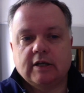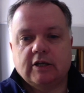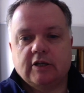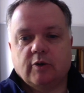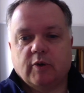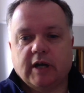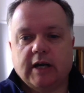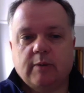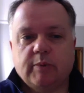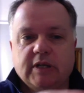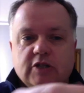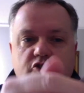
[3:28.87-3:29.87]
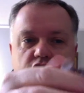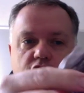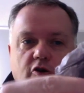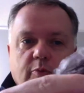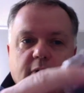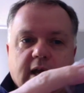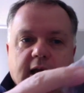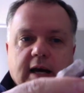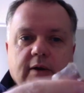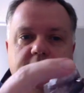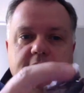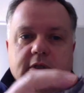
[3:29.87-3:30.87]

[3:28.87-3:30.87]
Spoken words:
You don't want any bits dropping out.